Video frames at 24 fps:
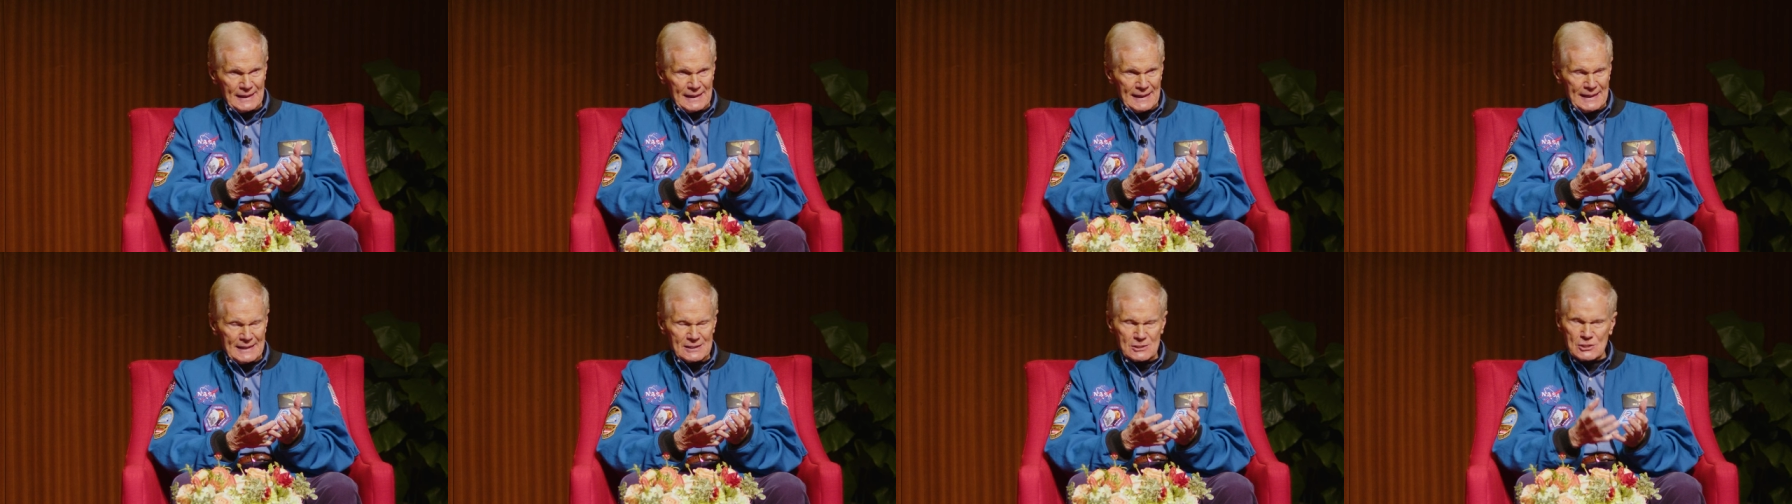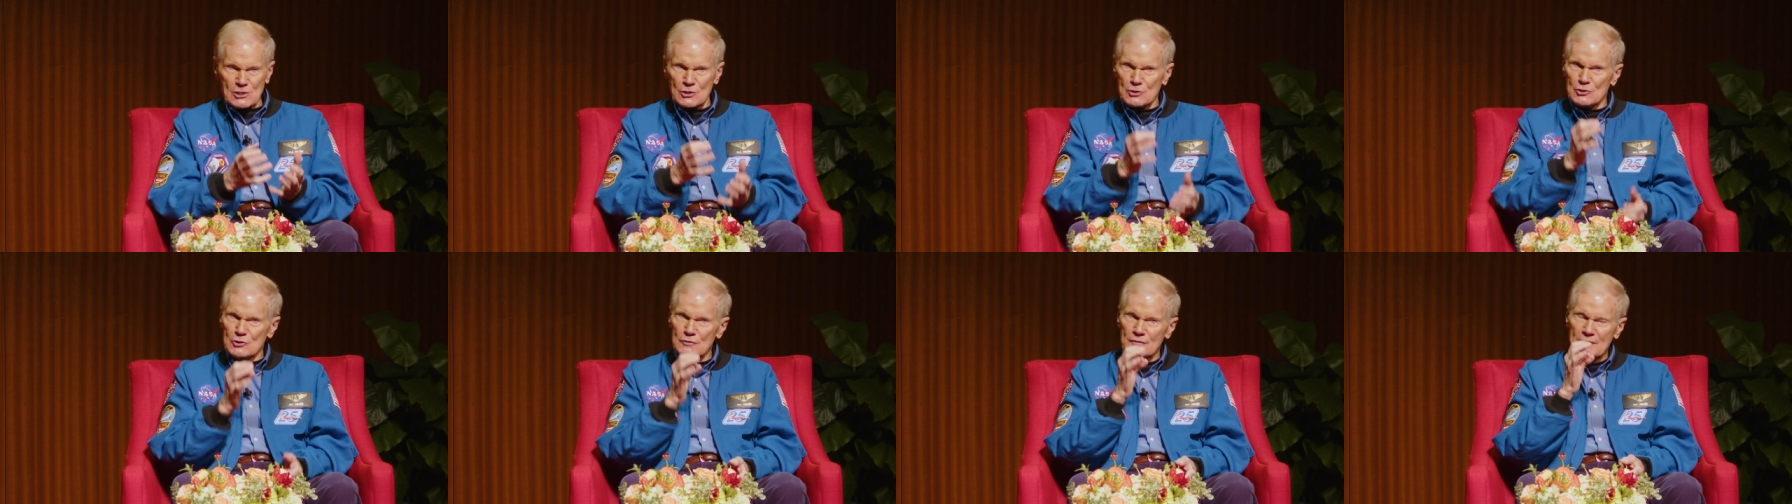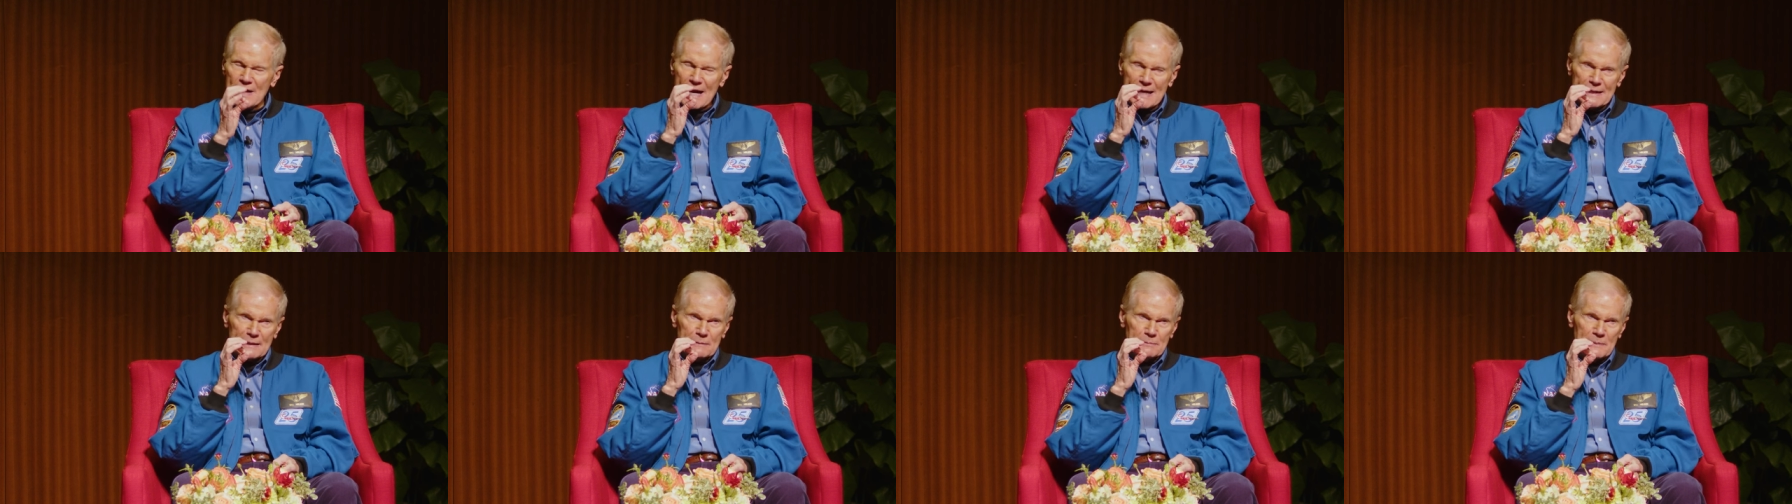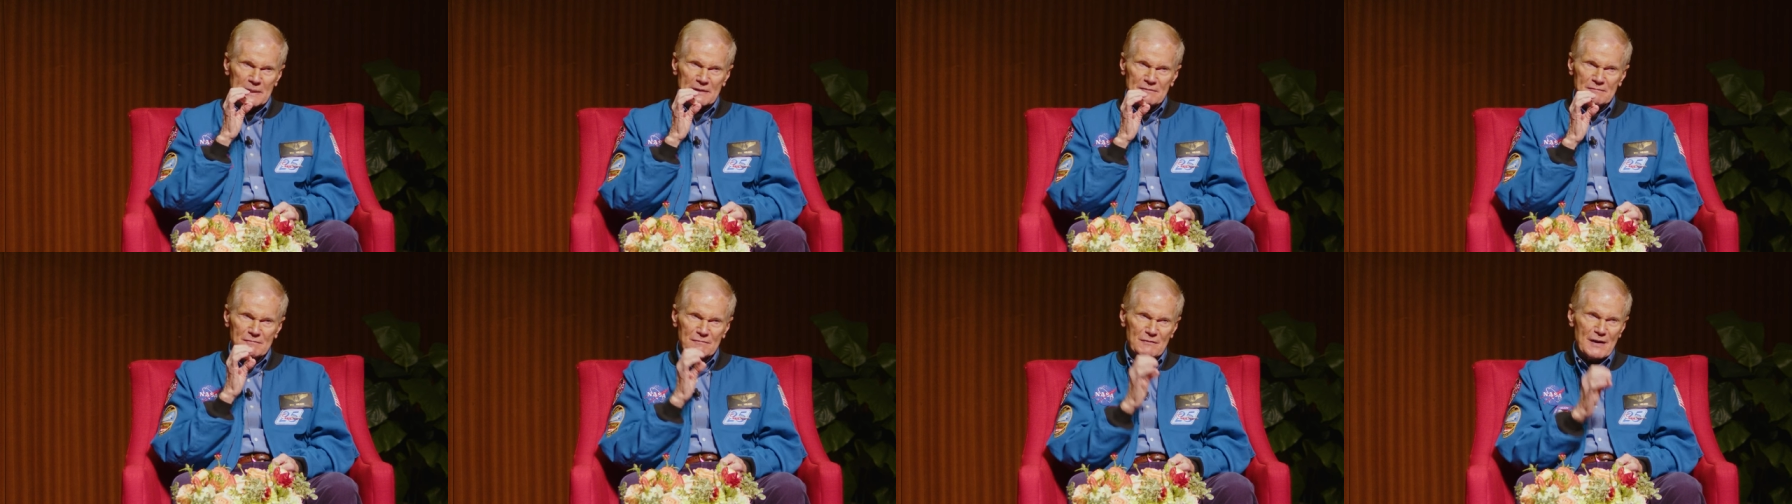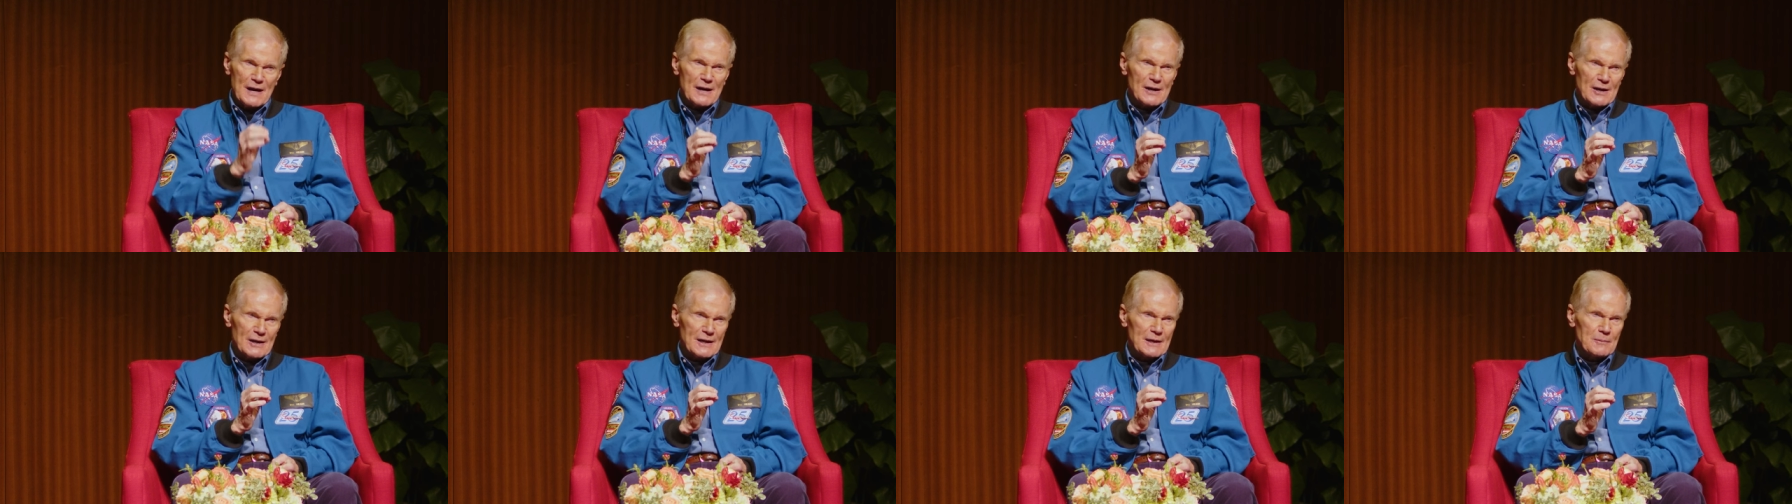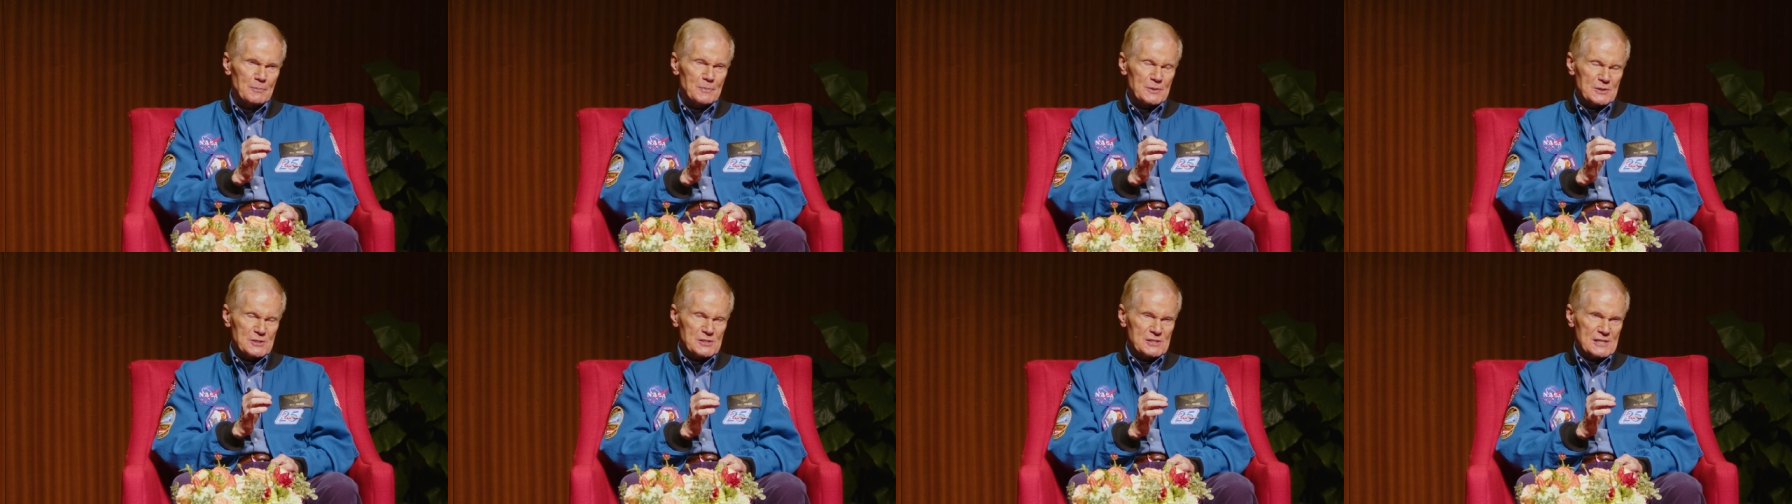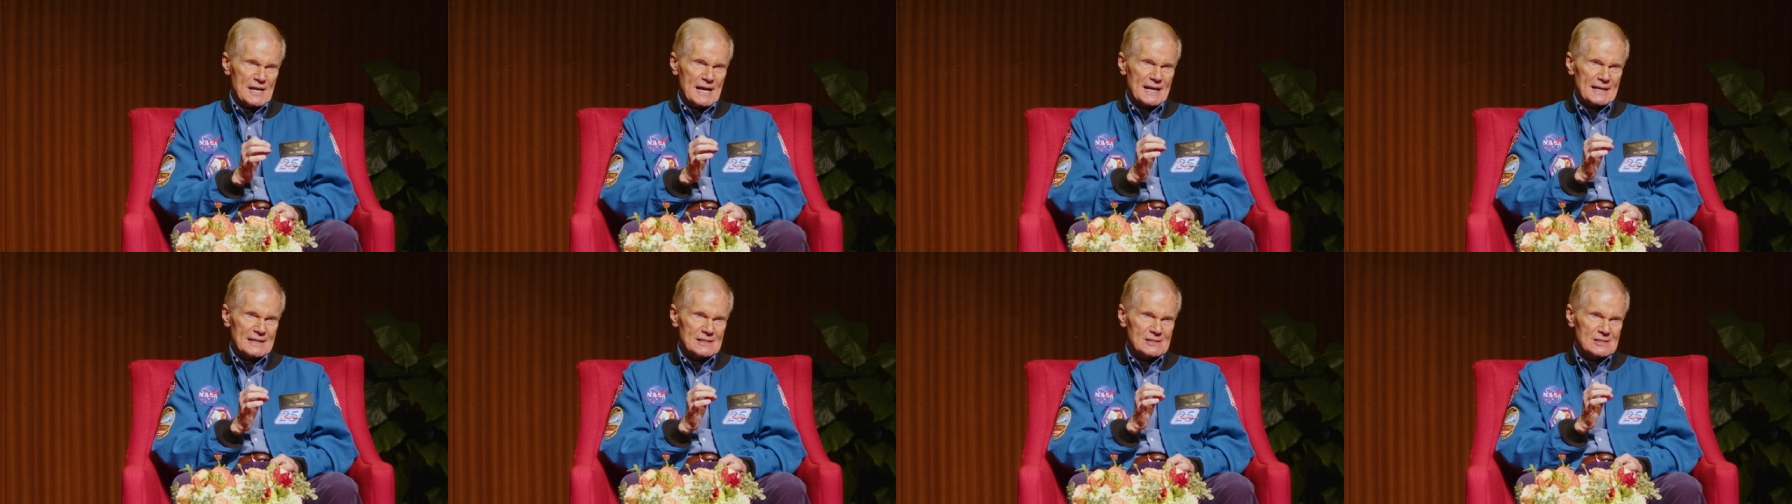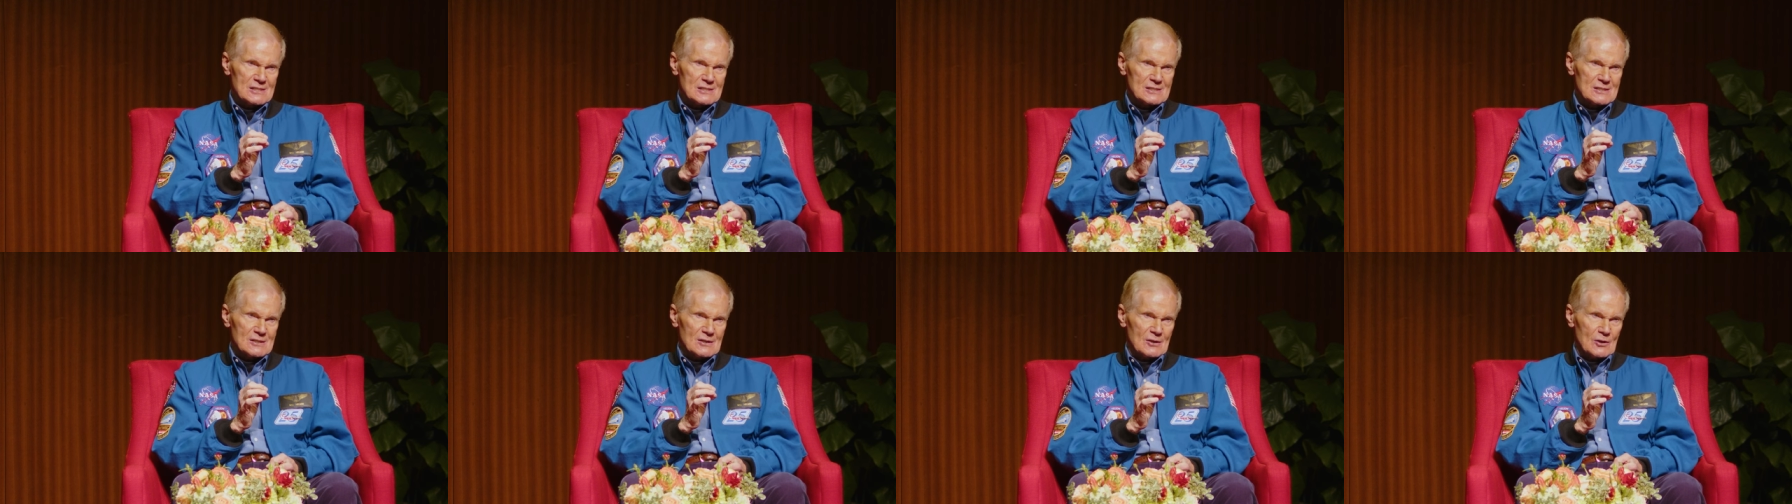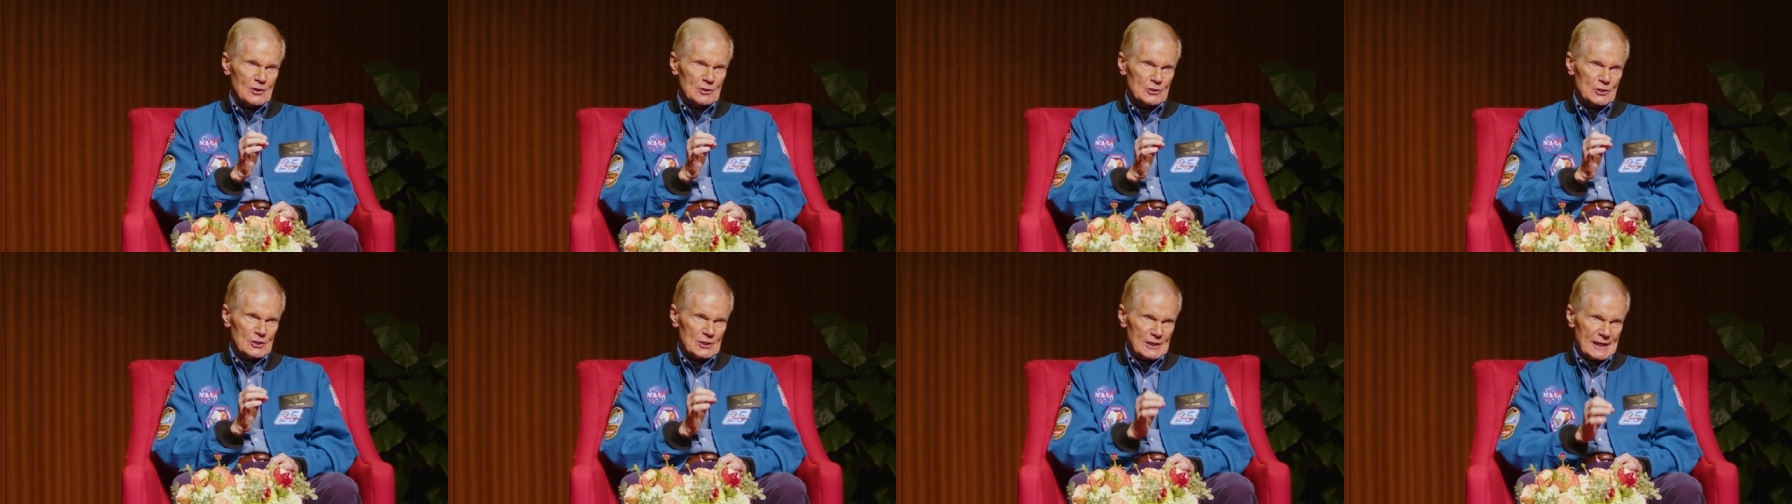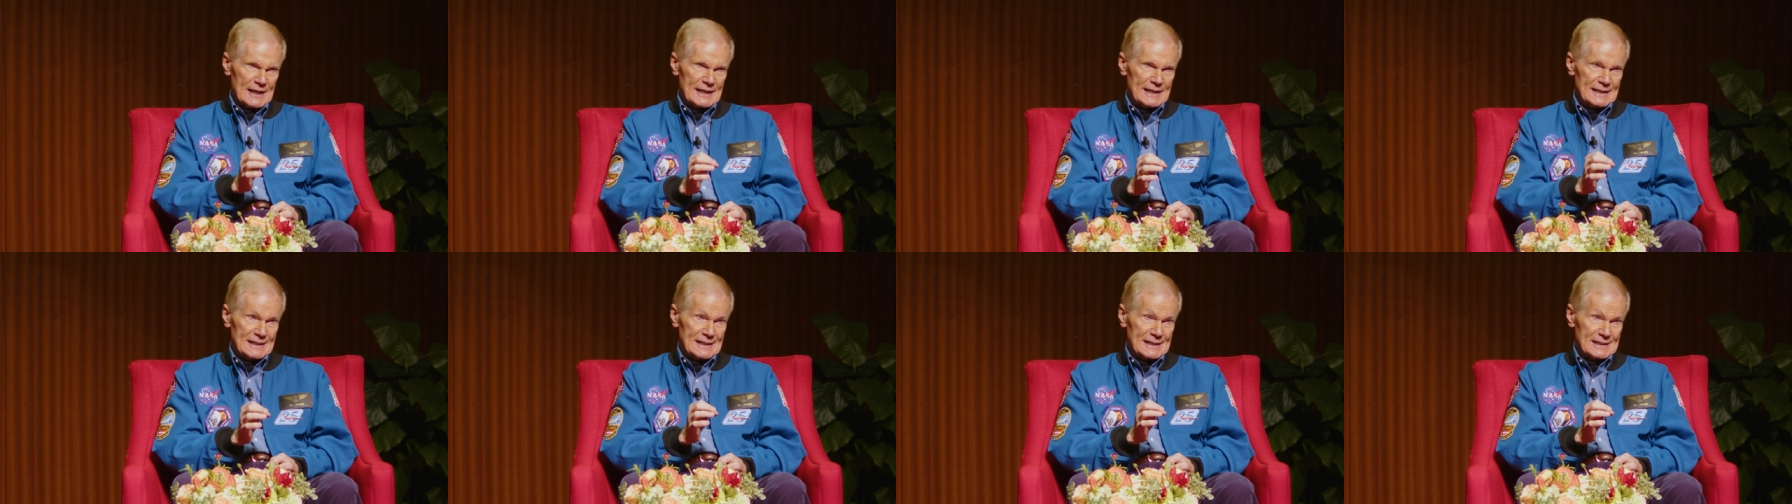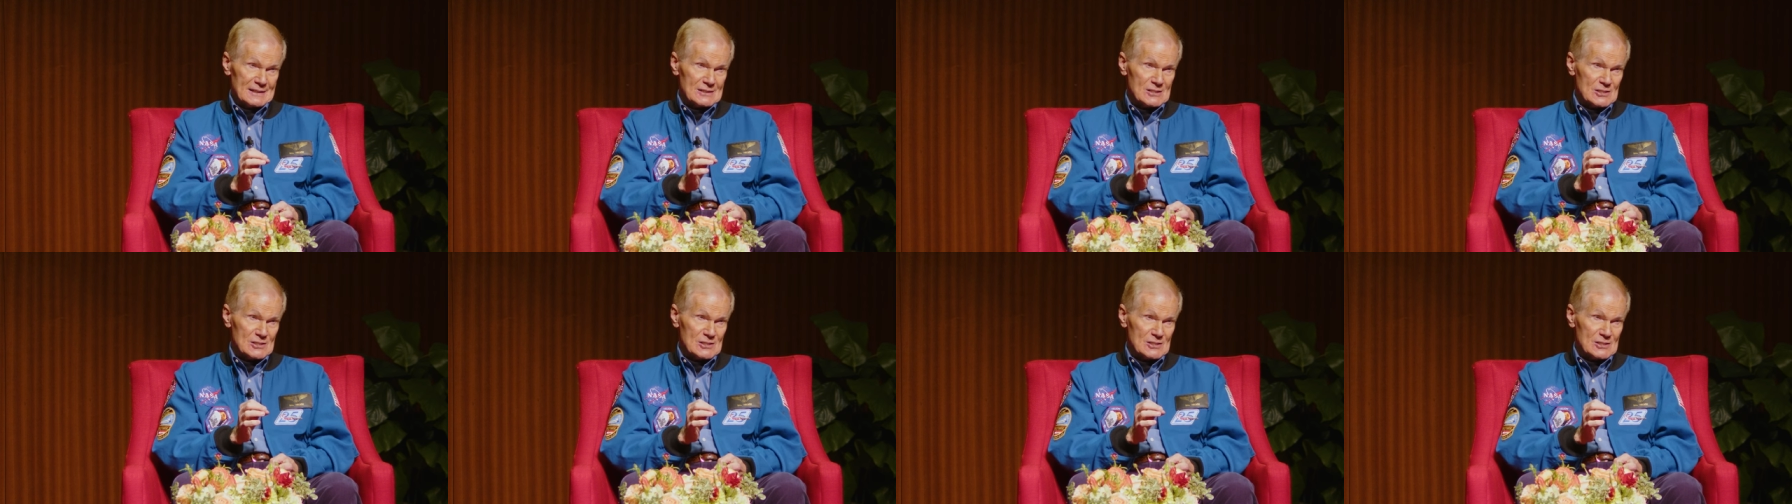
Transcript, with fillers: and so you've got to be very precise on your landing.